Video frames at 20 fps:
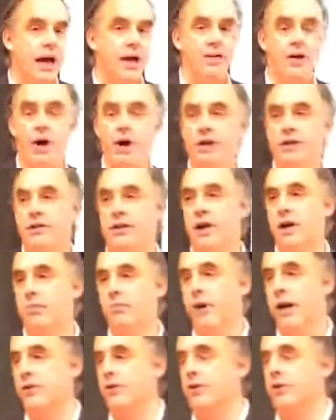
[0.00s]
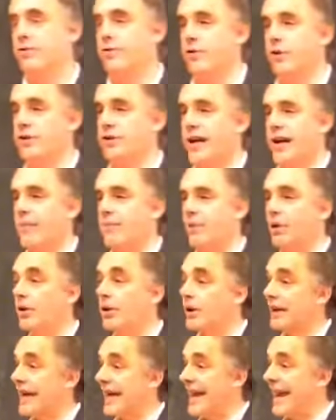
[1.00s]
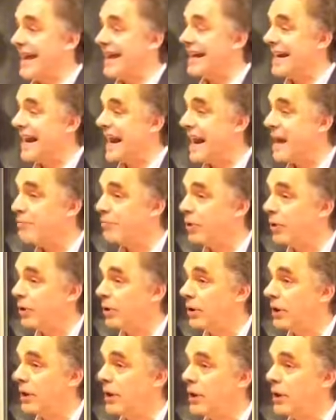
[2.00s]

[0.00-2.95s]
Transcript: And the hostile brothers, for example, are Cain and Abel,